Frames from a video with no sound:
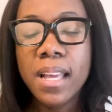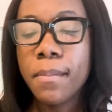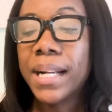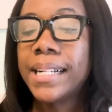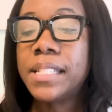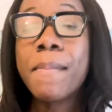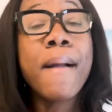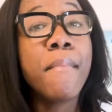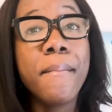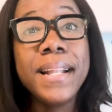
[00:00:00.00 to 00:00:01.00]
because
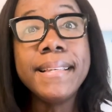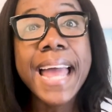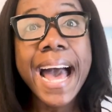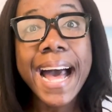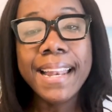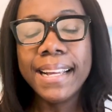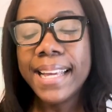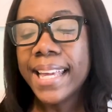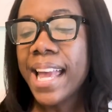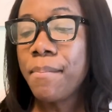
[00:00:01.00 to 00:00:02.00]
my mom and dad
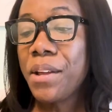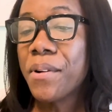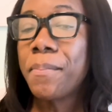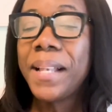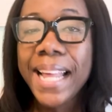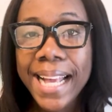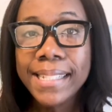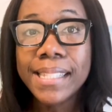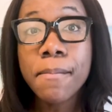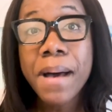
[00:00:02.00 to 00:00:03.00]
can be
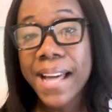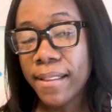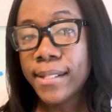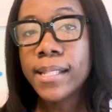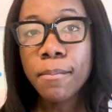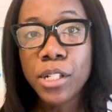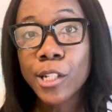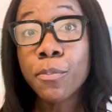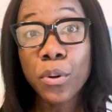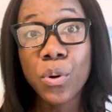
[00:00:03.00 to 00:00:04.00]
replaced by the
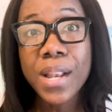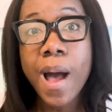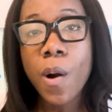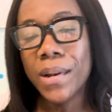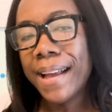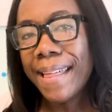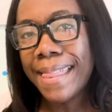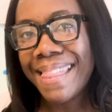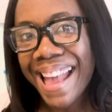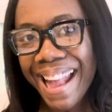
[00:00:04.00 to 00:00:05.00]
subject pronoun
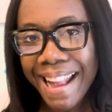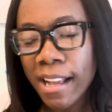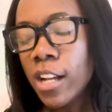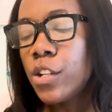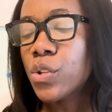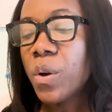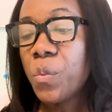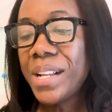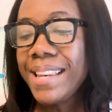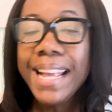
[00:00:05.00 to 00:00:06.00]
they. So we
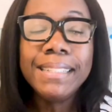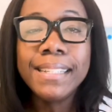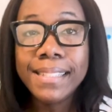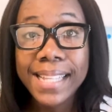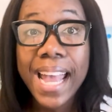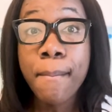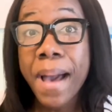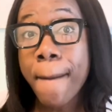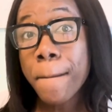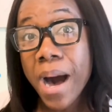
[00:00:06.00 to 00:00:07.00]
would need to say
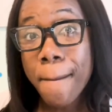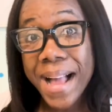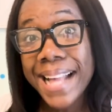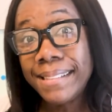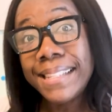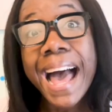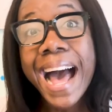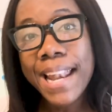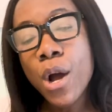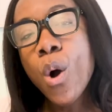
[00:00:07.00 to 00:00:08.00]
my mom and
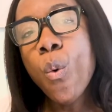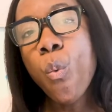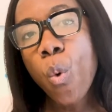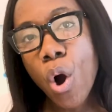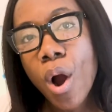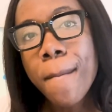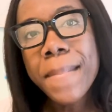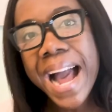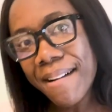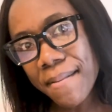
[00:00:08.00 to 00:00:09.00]
dad were
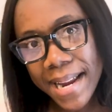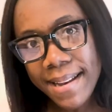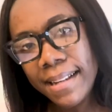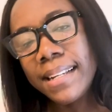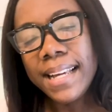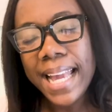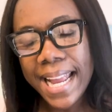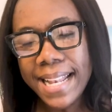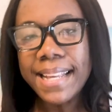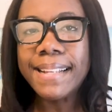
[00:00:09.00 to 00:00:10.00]
married
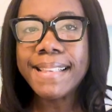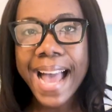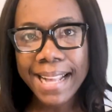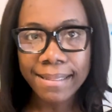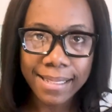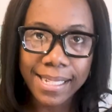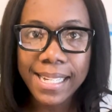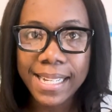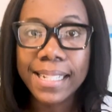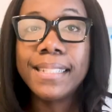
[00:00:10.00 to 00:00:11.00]
in
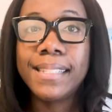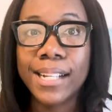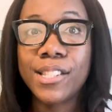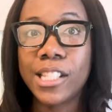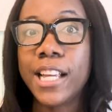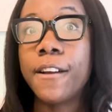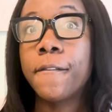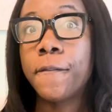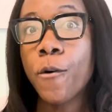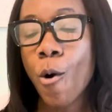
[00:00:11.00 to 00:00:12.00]

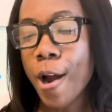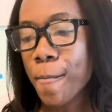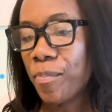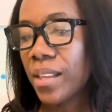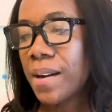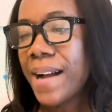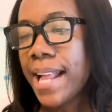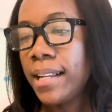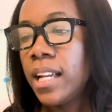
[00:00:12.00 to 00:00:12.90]
1964. All right.